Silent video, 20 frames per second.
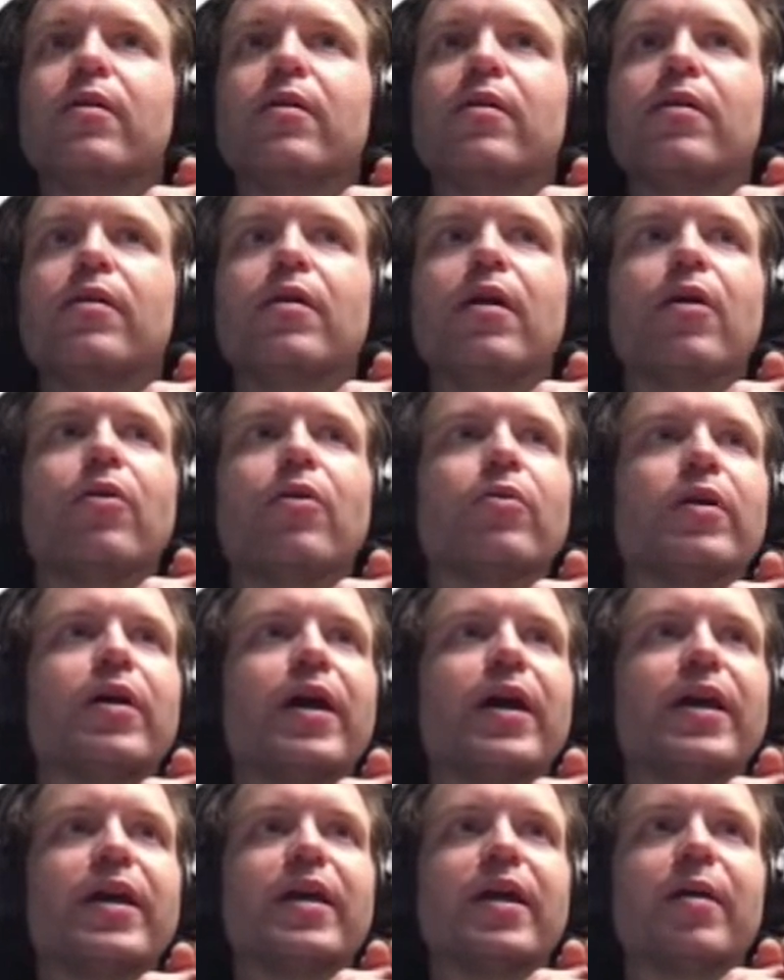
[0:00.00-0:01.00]
Oh,
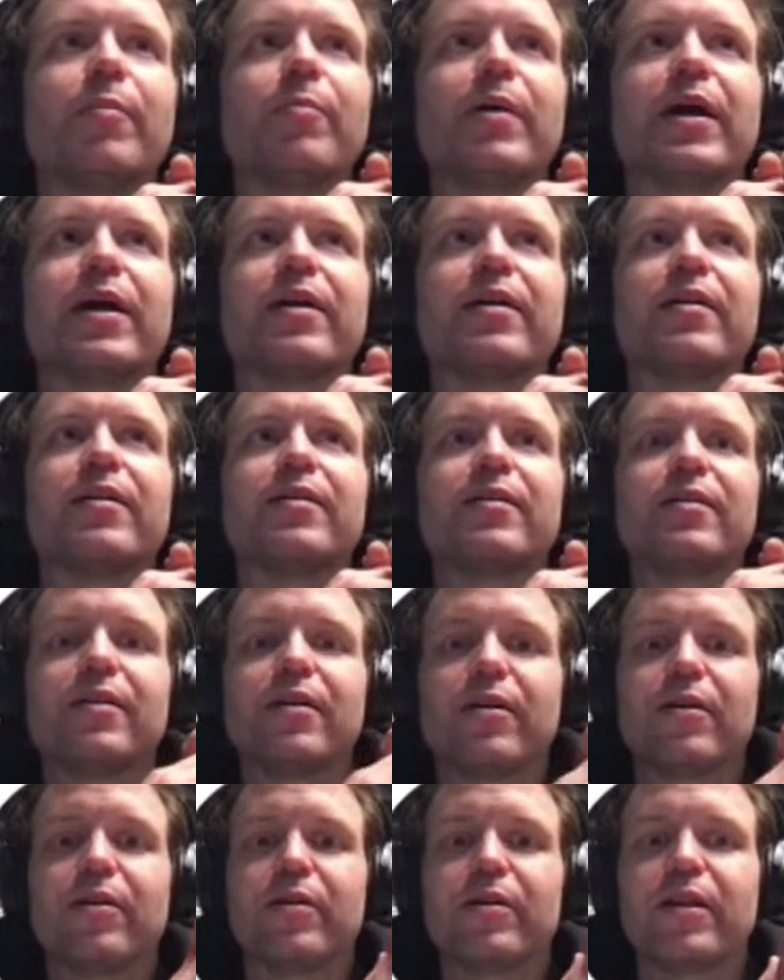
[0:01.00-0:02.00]
hey, I'm back.
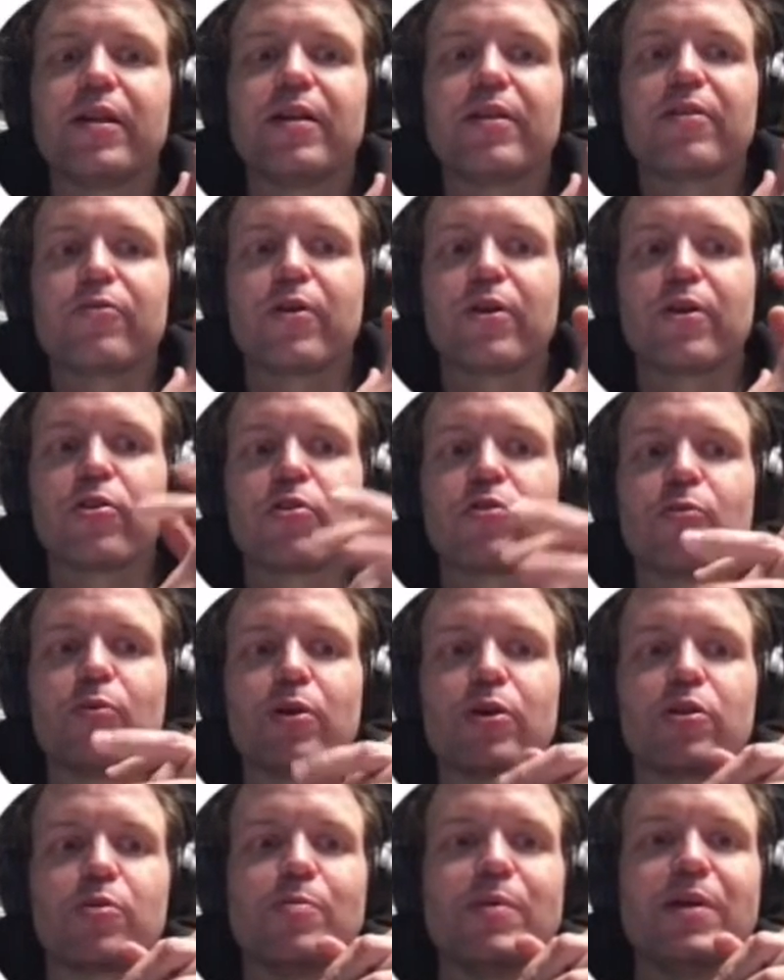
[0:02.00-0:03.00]
Then it crashed
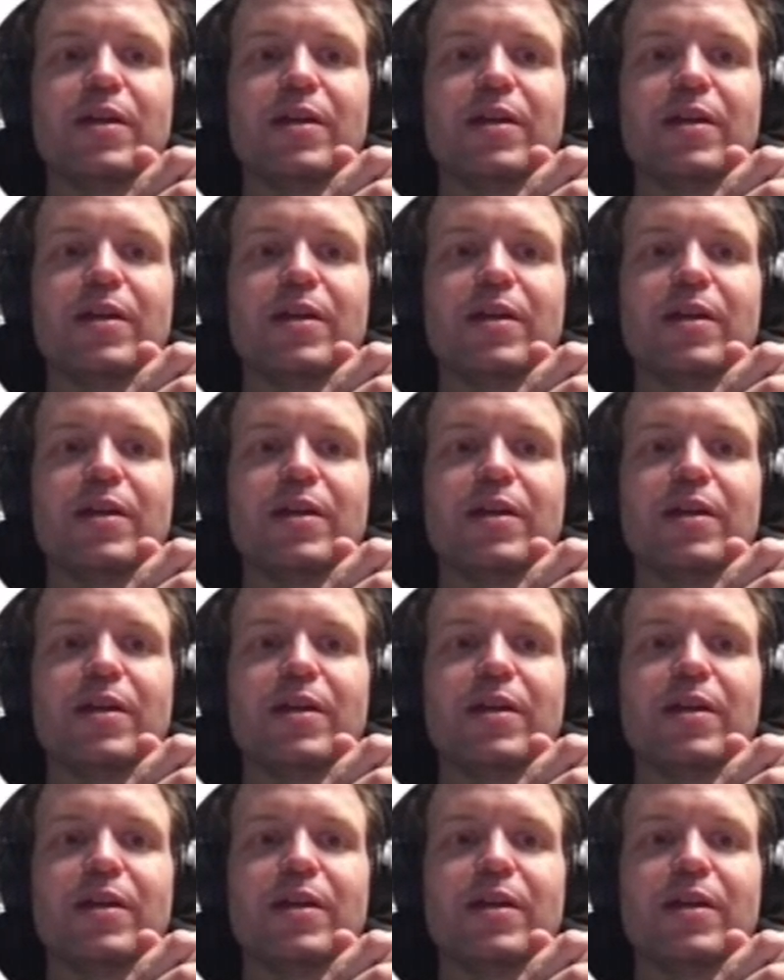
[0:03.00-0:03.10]
towards me.